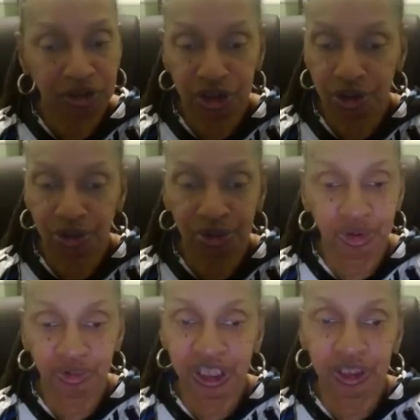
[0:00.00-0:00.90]

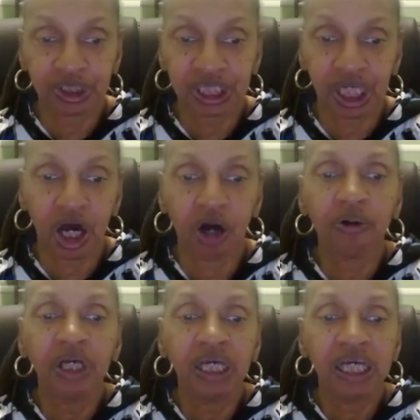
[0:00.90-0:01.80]
3 years
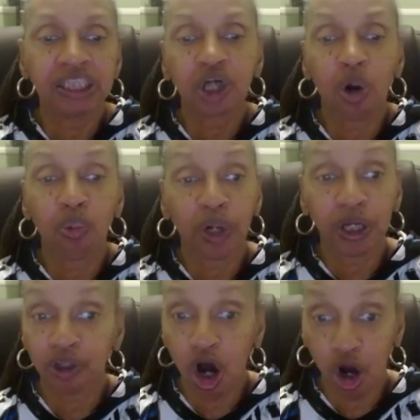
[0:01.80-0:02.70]
ago. It's called
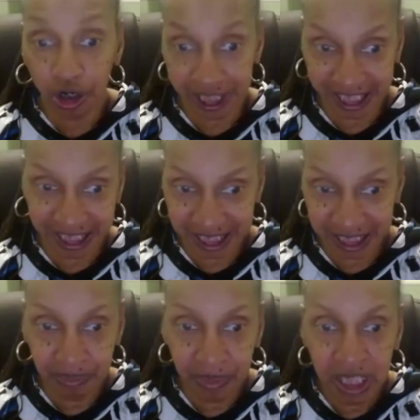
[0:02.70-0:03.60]
Where the Heart
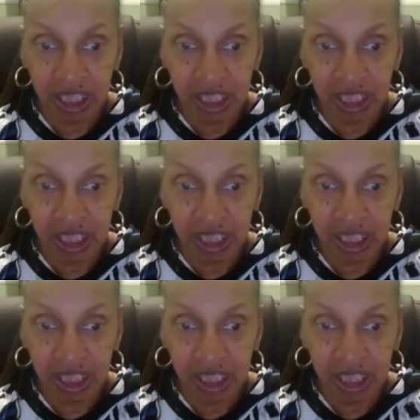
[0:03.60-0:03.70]
Is.